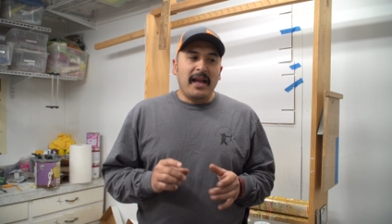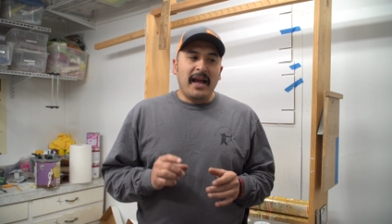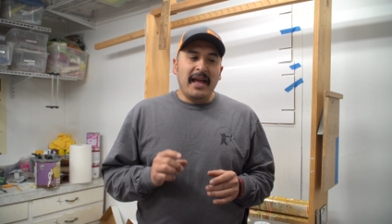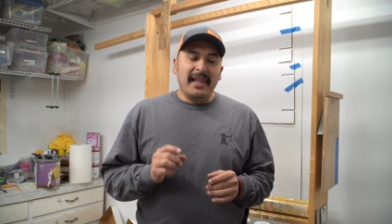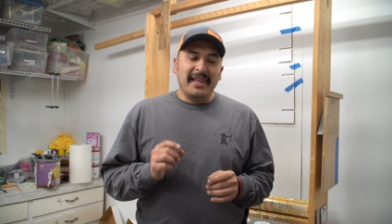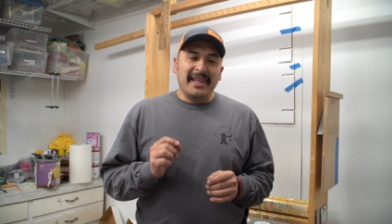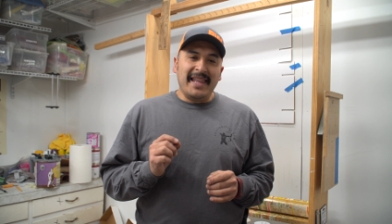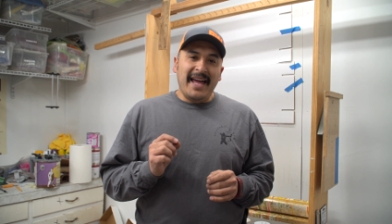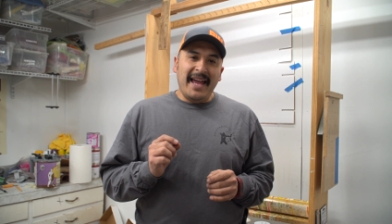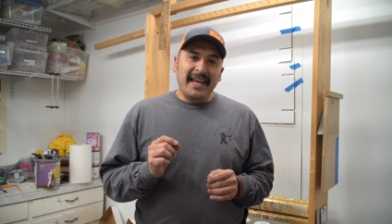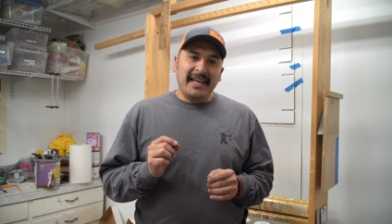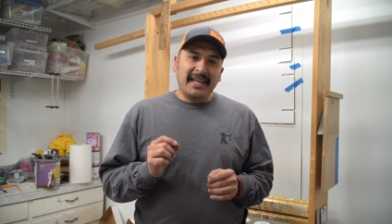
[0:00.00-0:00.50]

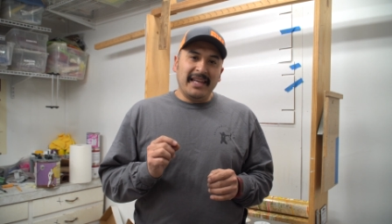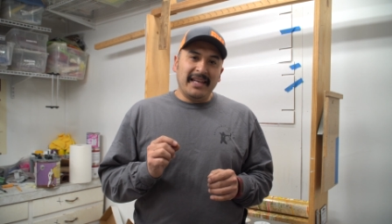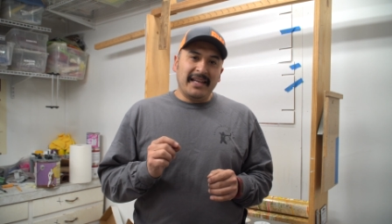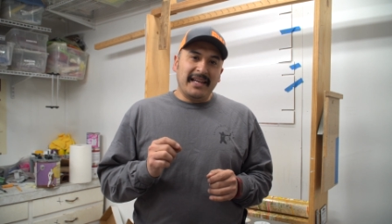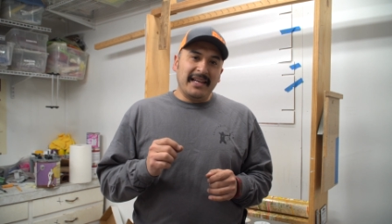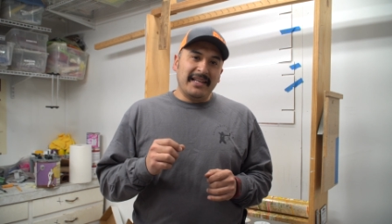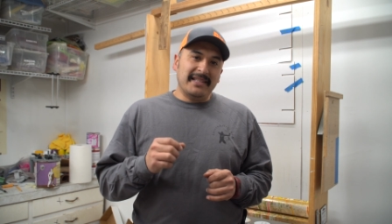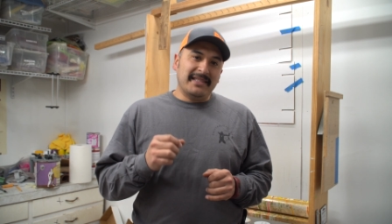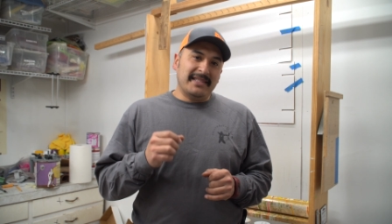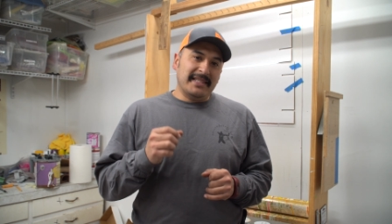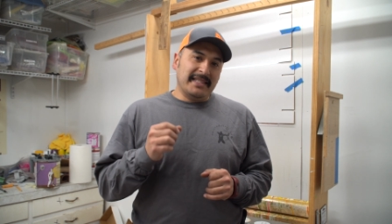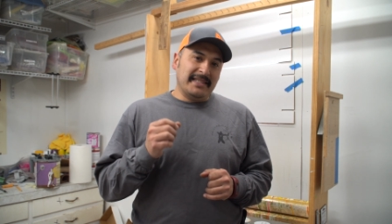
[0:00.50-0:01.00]
I like it
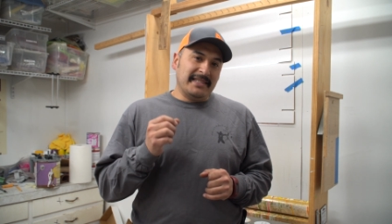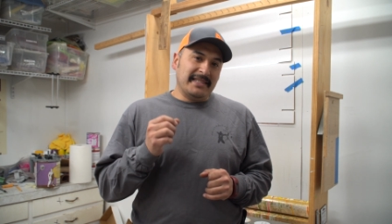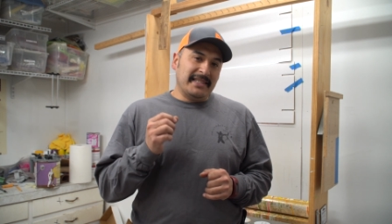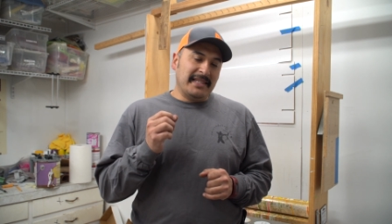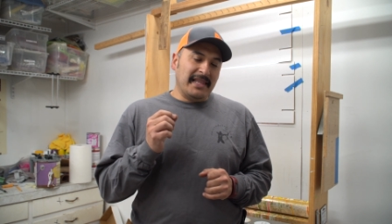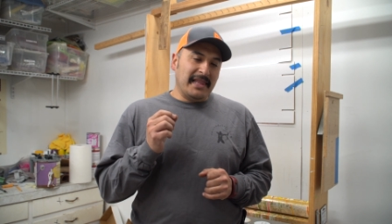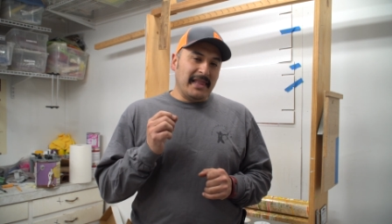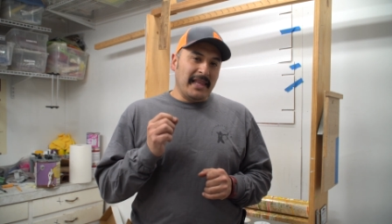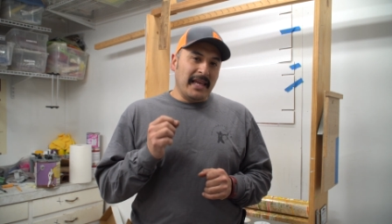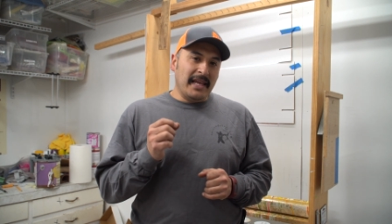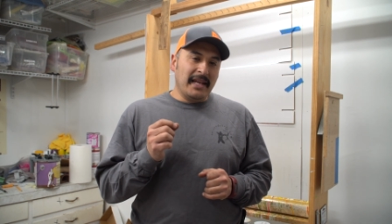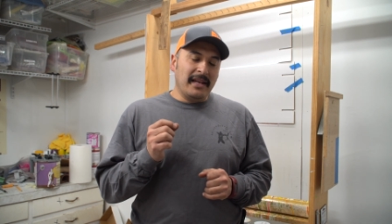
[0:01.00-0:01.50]
because
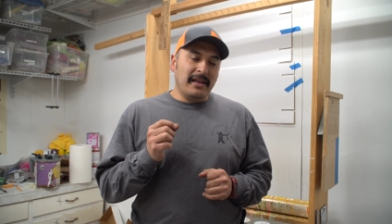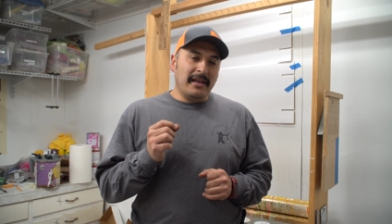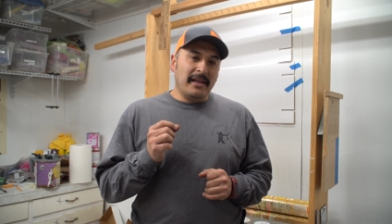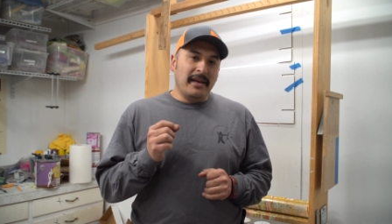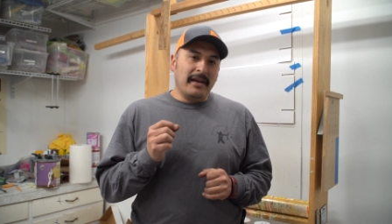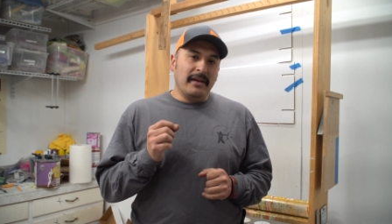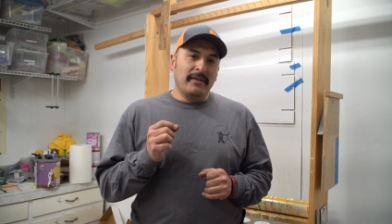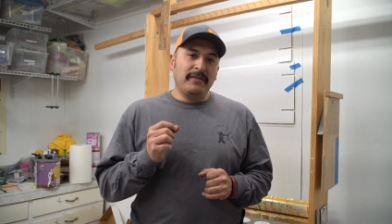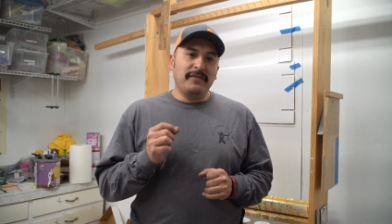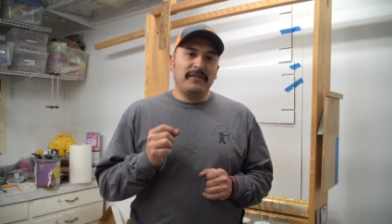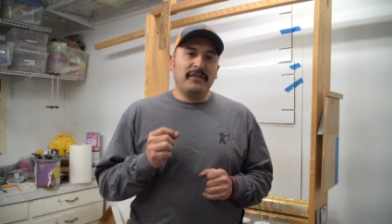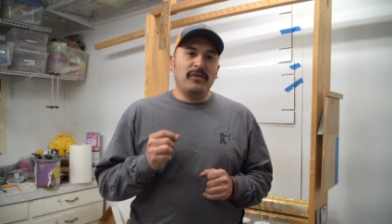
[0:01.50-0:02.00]
it's thin
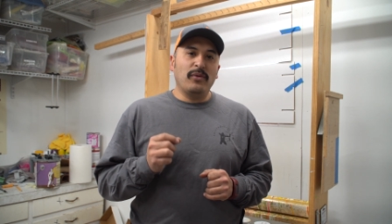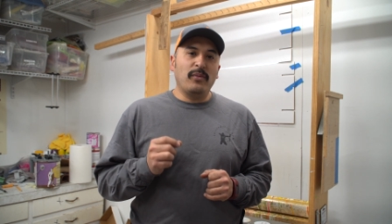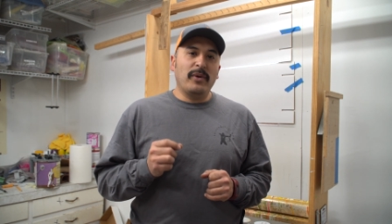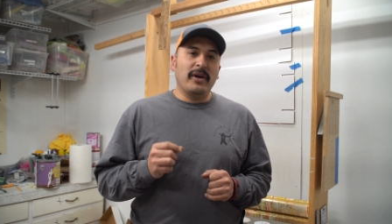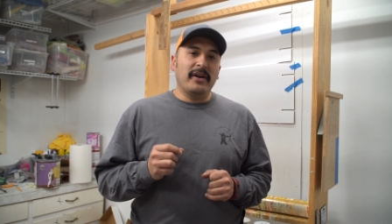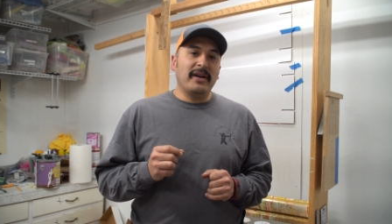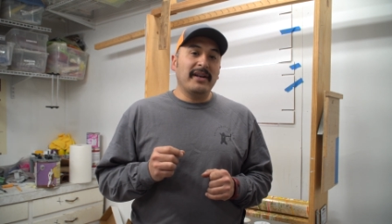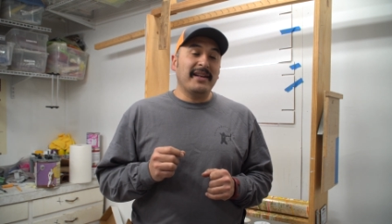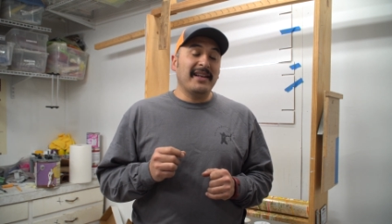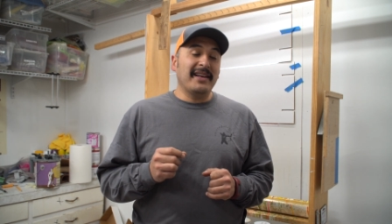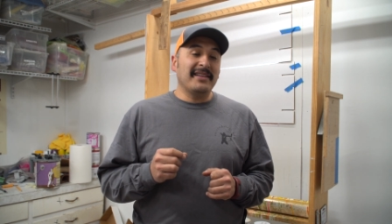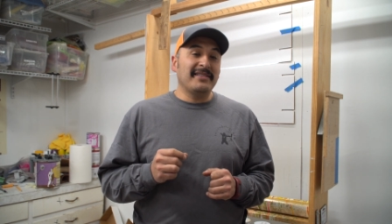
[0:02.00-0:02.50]
enough to
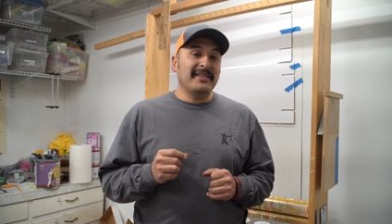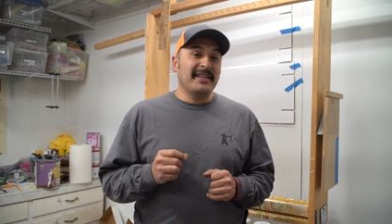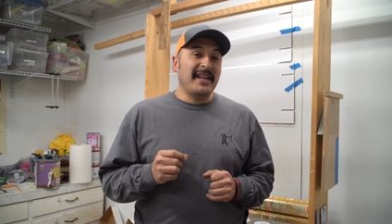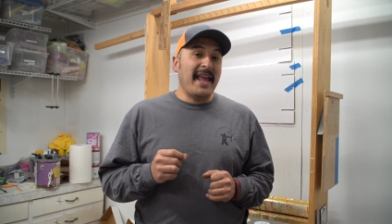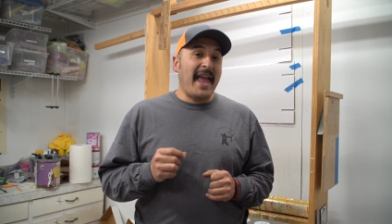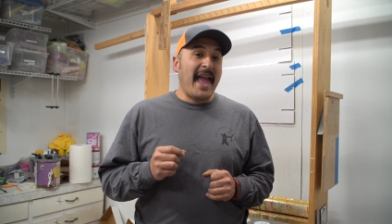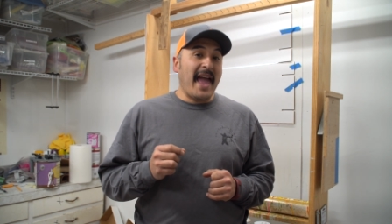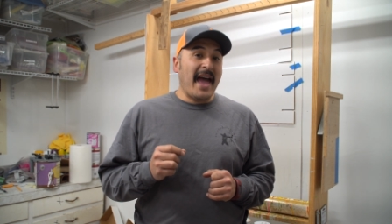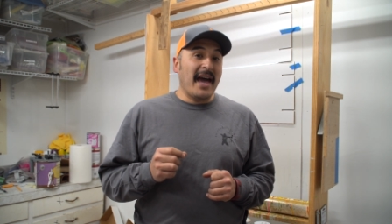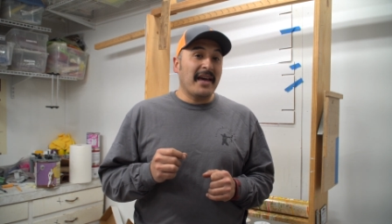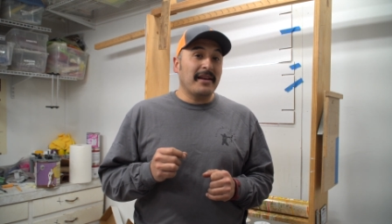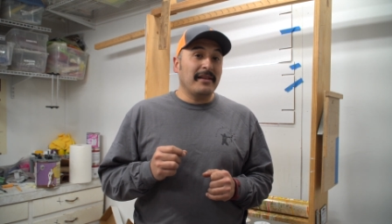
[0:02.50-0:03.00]
where it doesn't
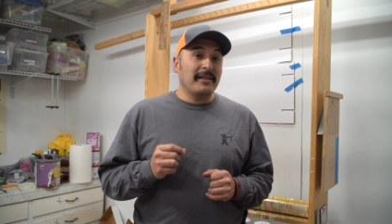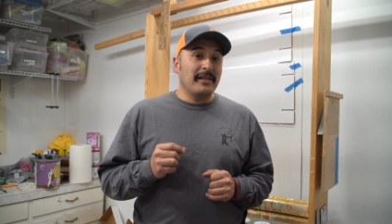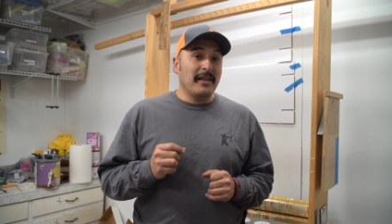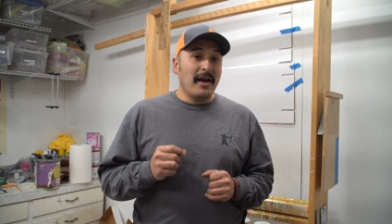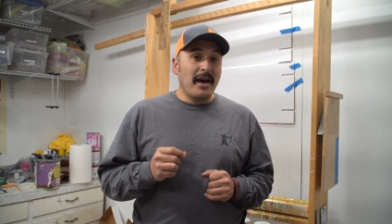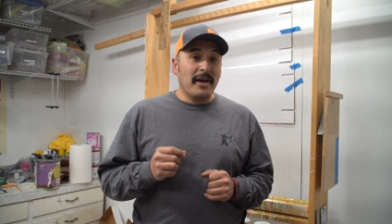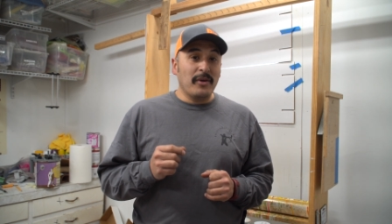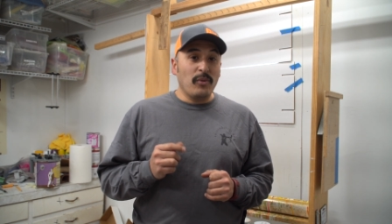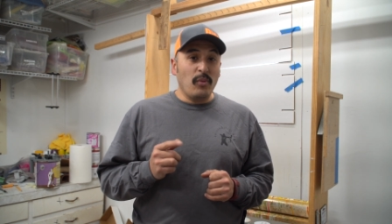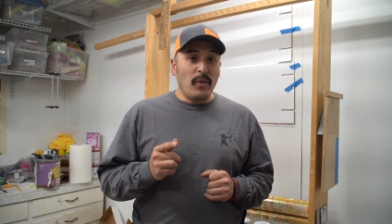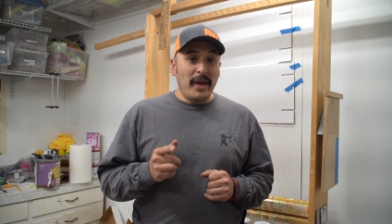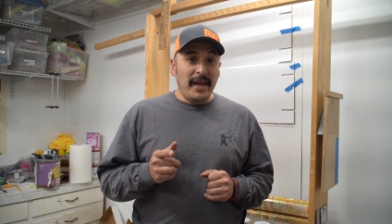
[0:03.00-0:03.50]
add a
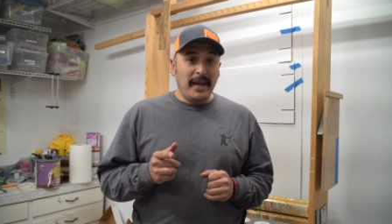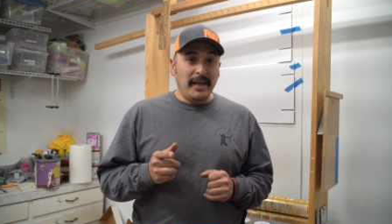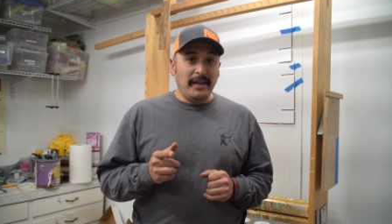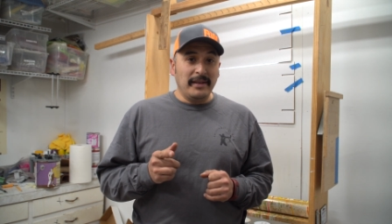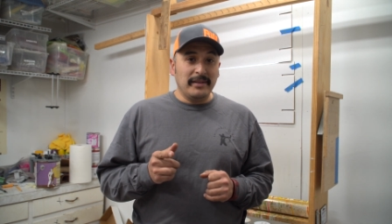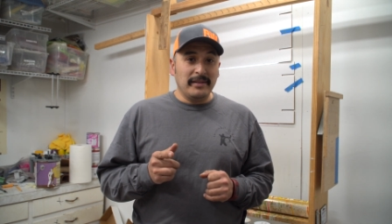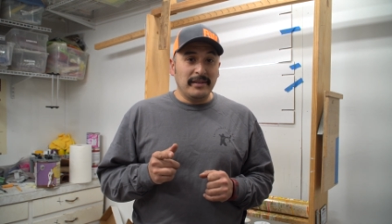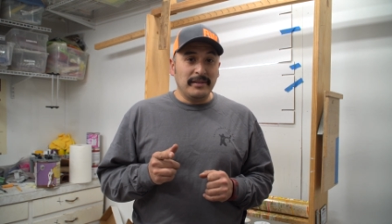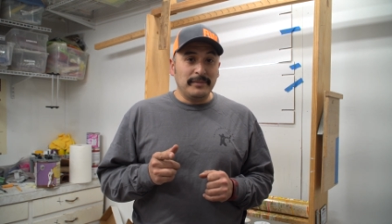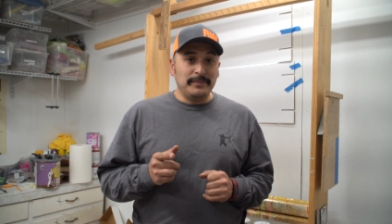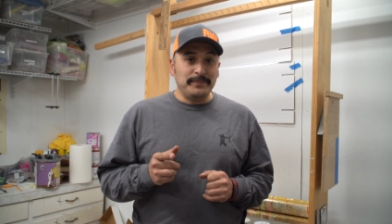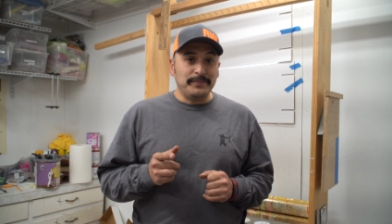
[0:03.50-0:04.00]
lot of
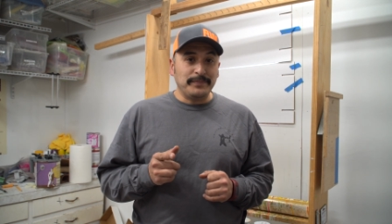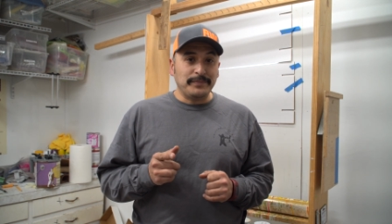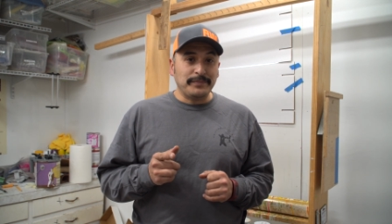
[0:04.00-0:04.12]
weight